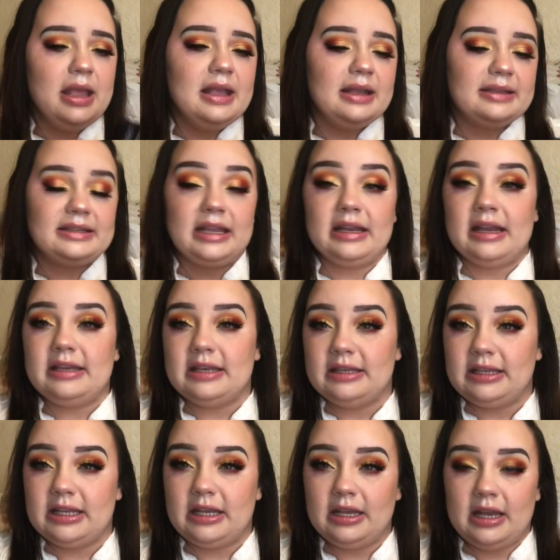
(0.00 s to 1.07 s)
because again, I didn't
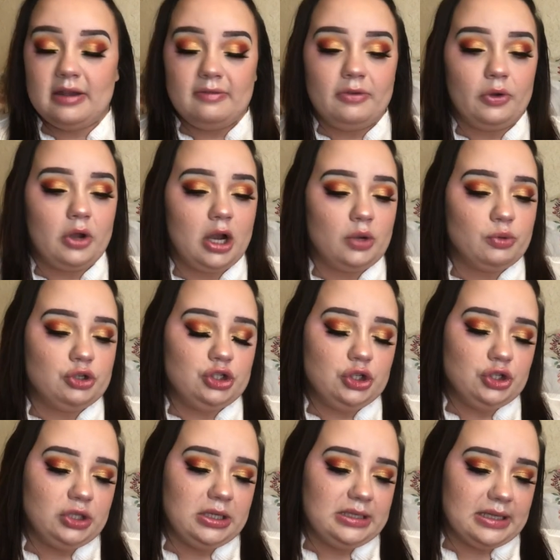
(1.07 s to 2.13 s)
get an info card, which
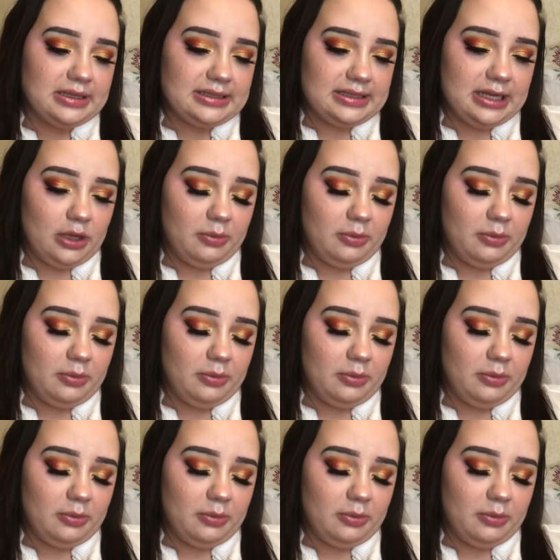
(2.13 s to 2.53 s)
usually does tell